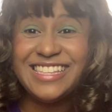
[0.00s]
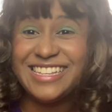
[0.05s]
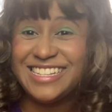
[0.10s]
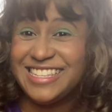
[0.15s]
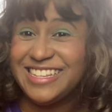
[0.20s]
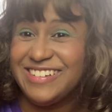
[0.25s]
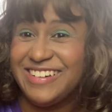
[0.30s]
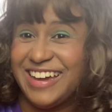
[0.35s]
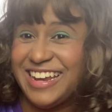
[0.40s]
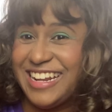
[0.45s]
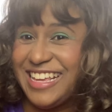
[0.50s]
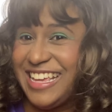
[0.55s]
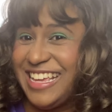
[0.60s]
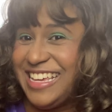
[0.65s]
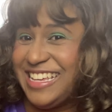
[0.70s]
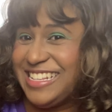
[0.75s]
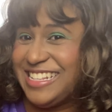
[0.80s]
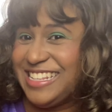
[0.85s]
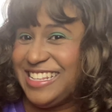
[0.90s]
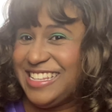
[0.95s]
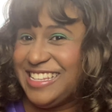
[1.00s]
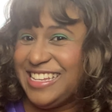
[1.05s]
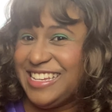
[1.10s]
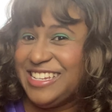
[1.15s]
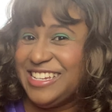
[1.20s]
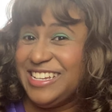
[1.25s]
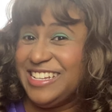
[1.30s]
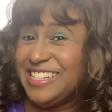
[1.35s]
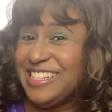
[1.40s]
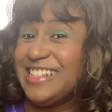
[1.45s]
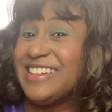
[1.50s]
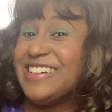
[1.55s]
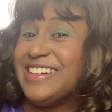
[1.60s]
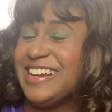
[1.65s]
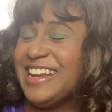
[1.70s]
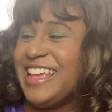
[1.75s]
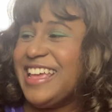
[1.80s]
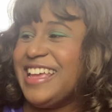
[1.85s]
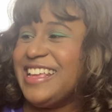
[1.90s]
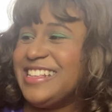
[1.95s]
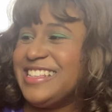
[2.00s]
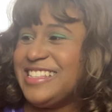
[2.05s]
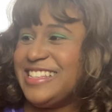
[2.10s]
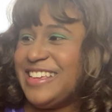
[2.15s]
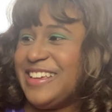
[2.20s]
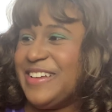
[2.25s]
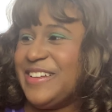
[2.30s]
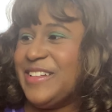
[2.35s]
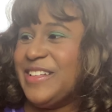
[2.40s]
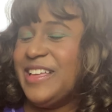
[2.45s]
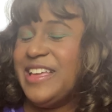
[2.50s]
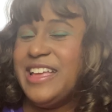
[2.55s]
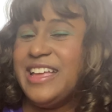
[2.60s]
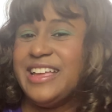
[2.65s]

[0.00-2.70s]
does know how to kiss. She's learning still.